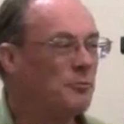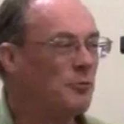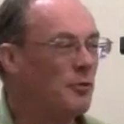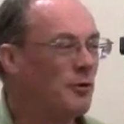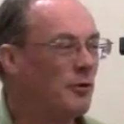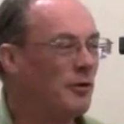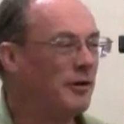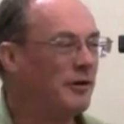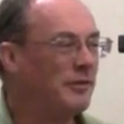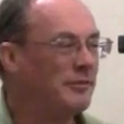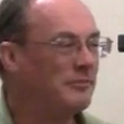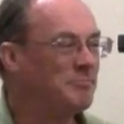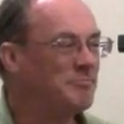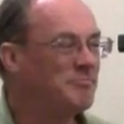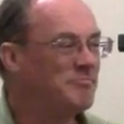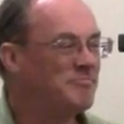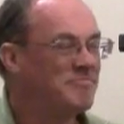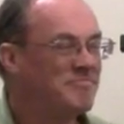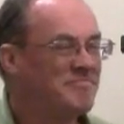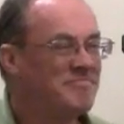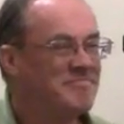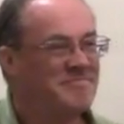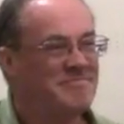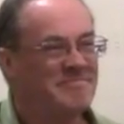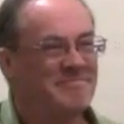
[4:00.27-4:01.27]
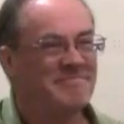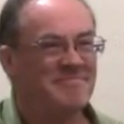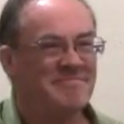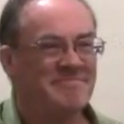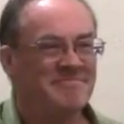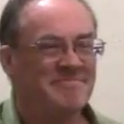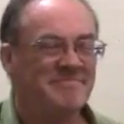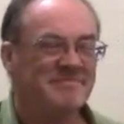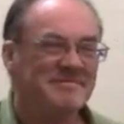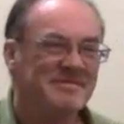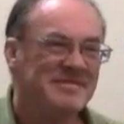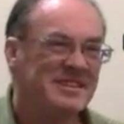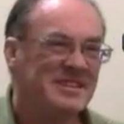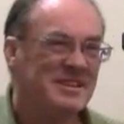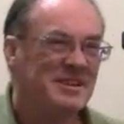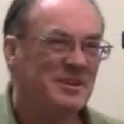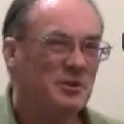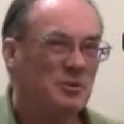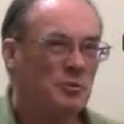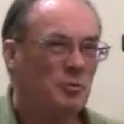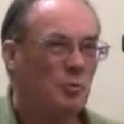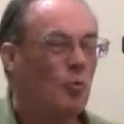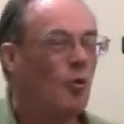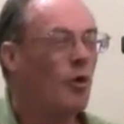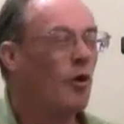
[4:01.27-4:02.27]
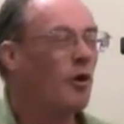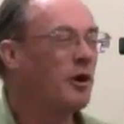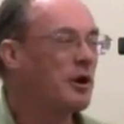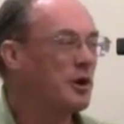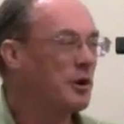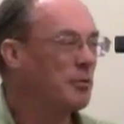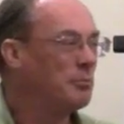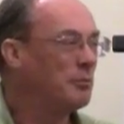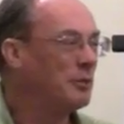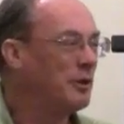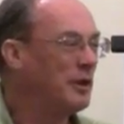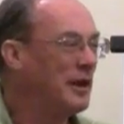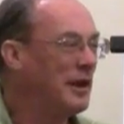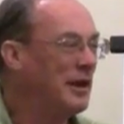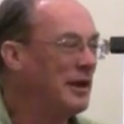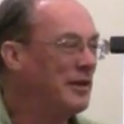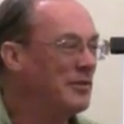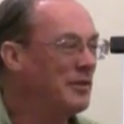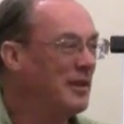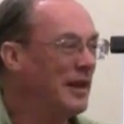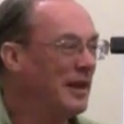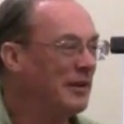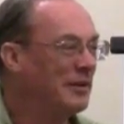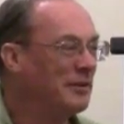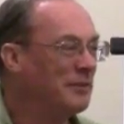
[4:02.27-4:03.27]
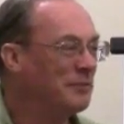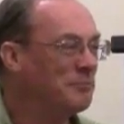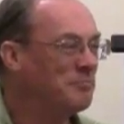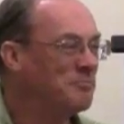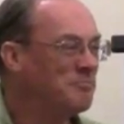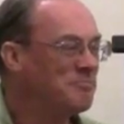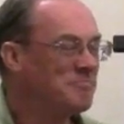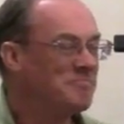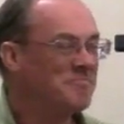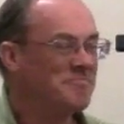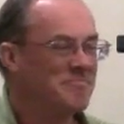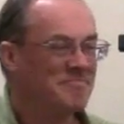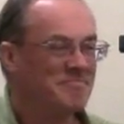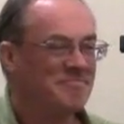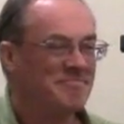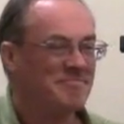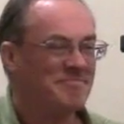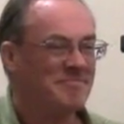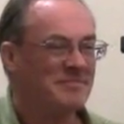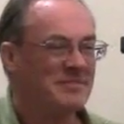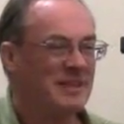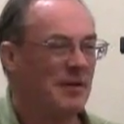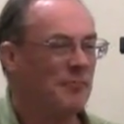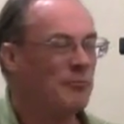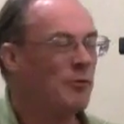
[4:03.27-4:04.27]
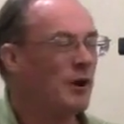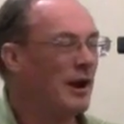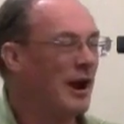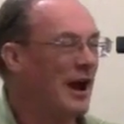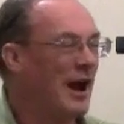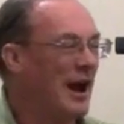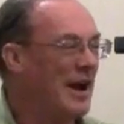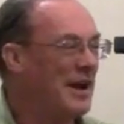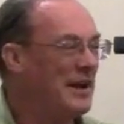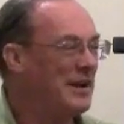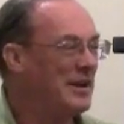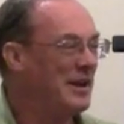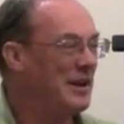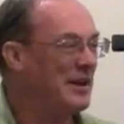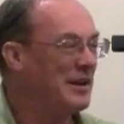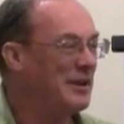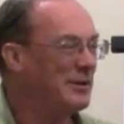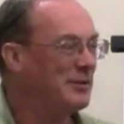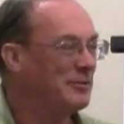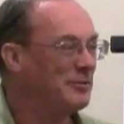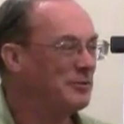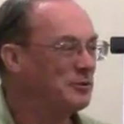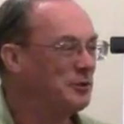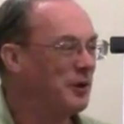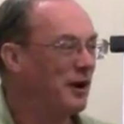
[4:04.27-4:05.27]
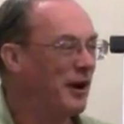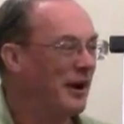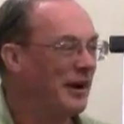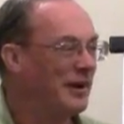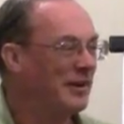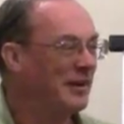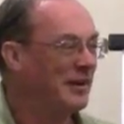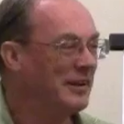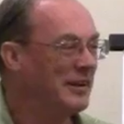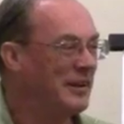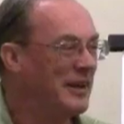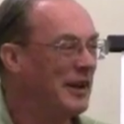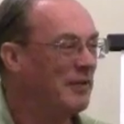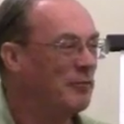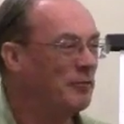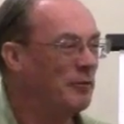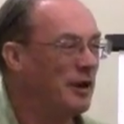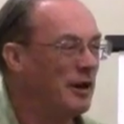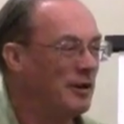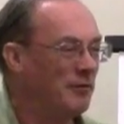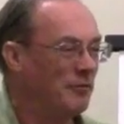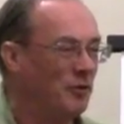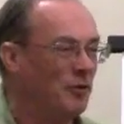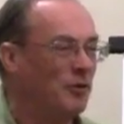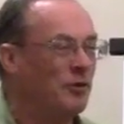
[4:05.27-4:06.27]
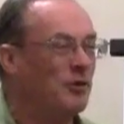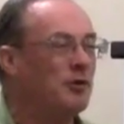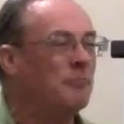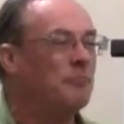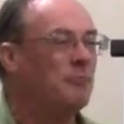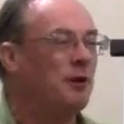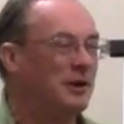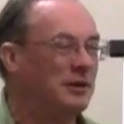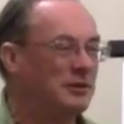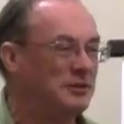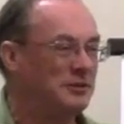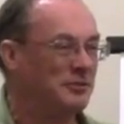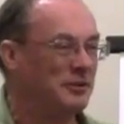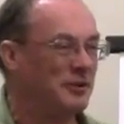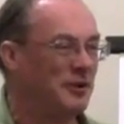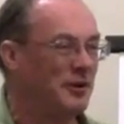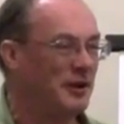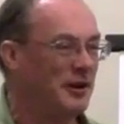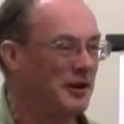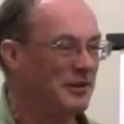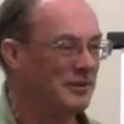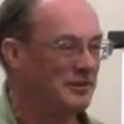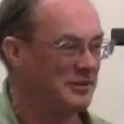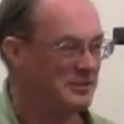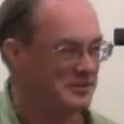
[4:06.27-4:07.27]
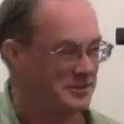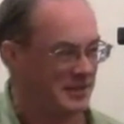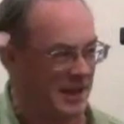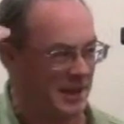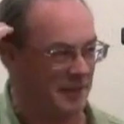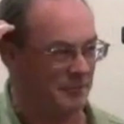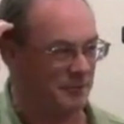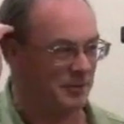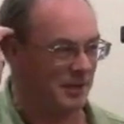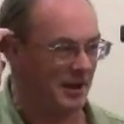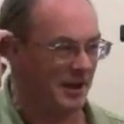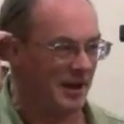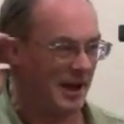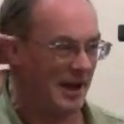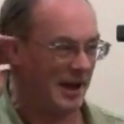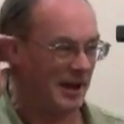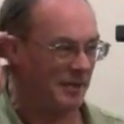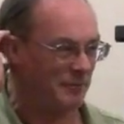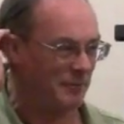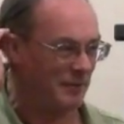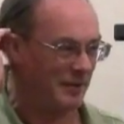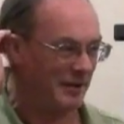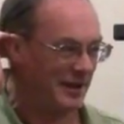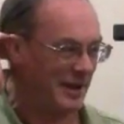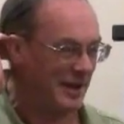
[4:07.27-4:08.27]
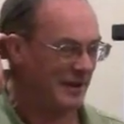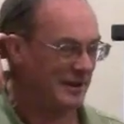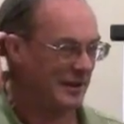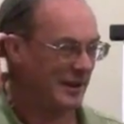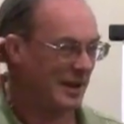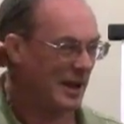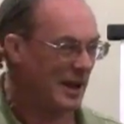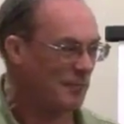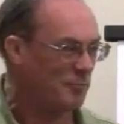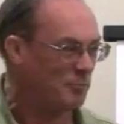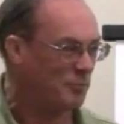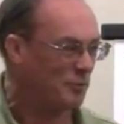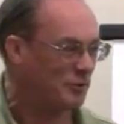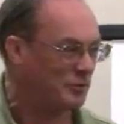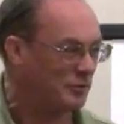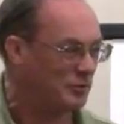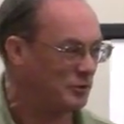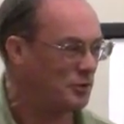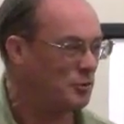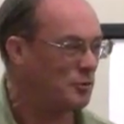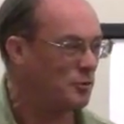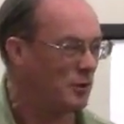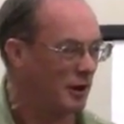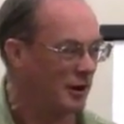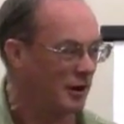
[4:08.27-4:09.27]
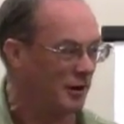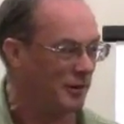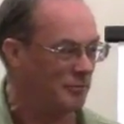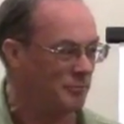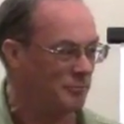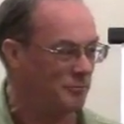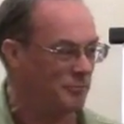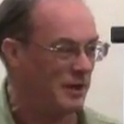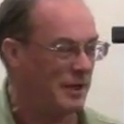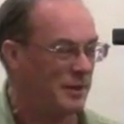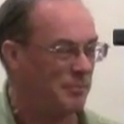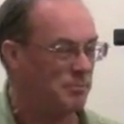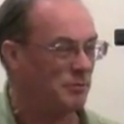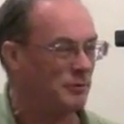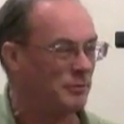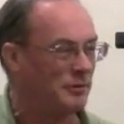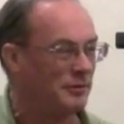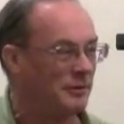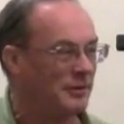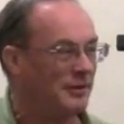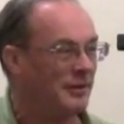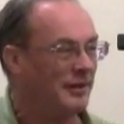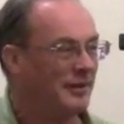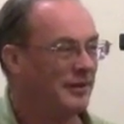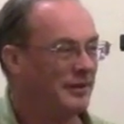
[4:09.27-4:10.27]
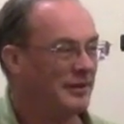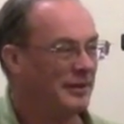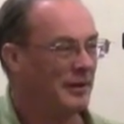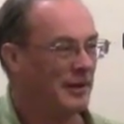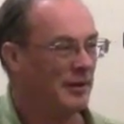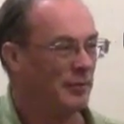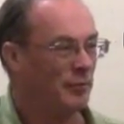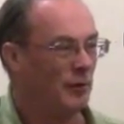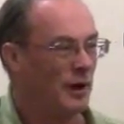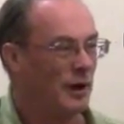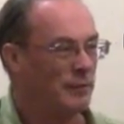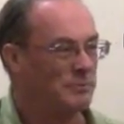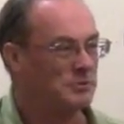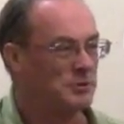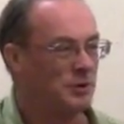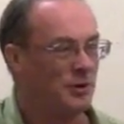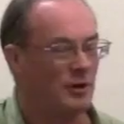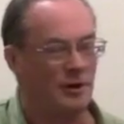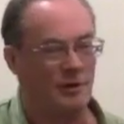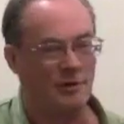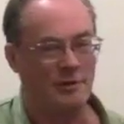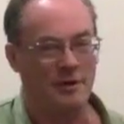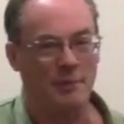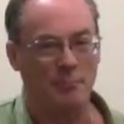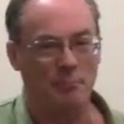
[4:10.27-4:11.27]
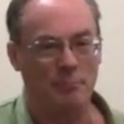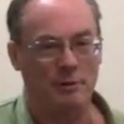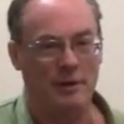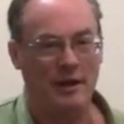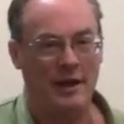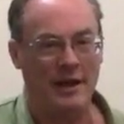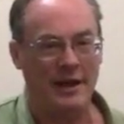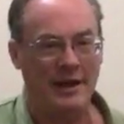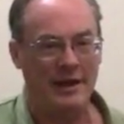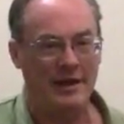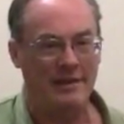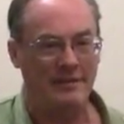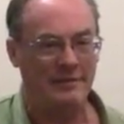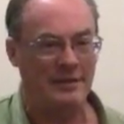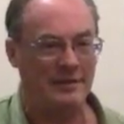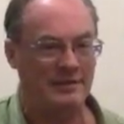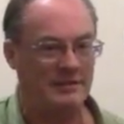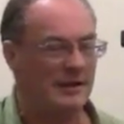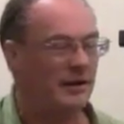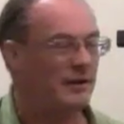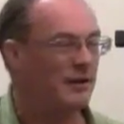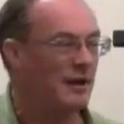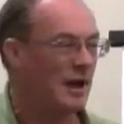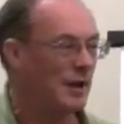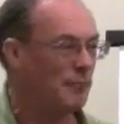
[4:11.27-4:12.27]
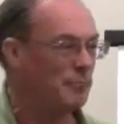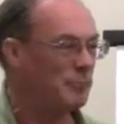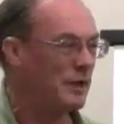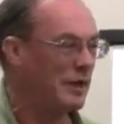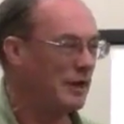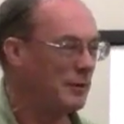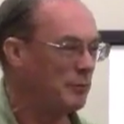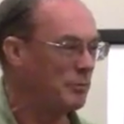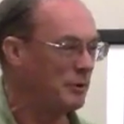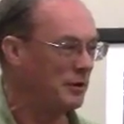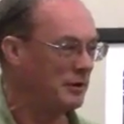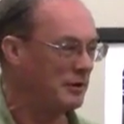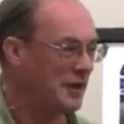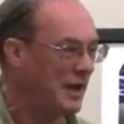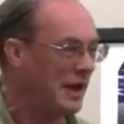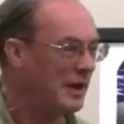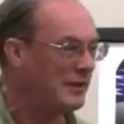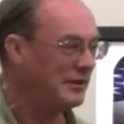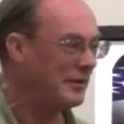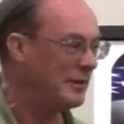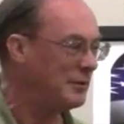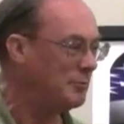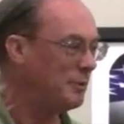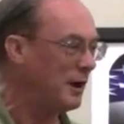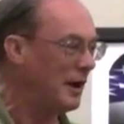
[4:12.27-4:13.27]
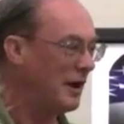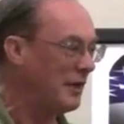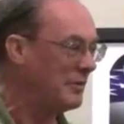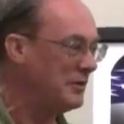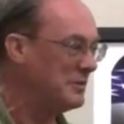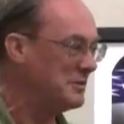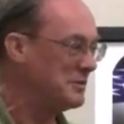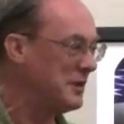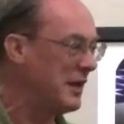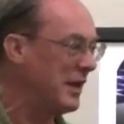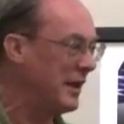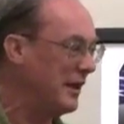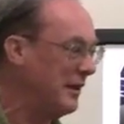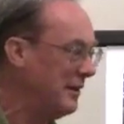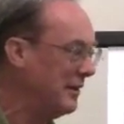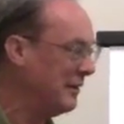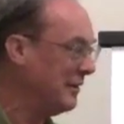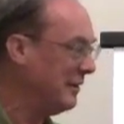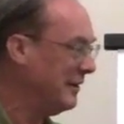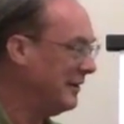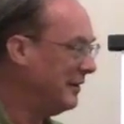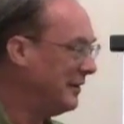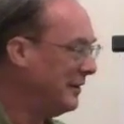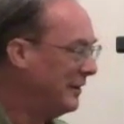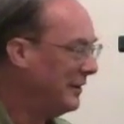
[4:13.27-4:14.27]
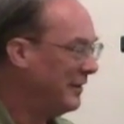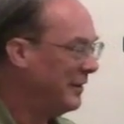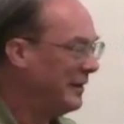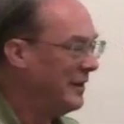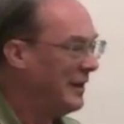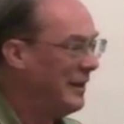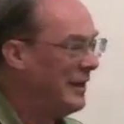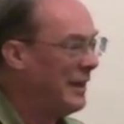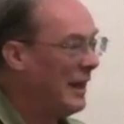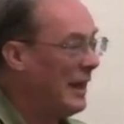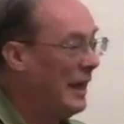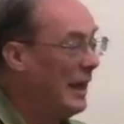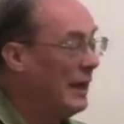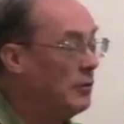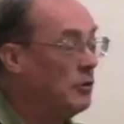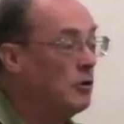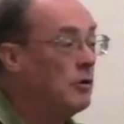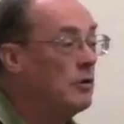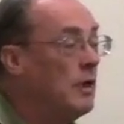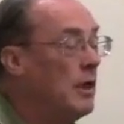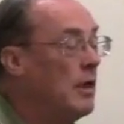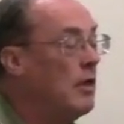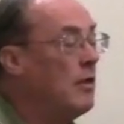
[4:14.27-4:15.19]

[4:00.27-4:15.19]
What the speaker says: more workably than what I did, of trying to get rid of a whole bunch of it all at the same time and ending up with 200 people in Reps Hall complaining that they're not being protected by the state. And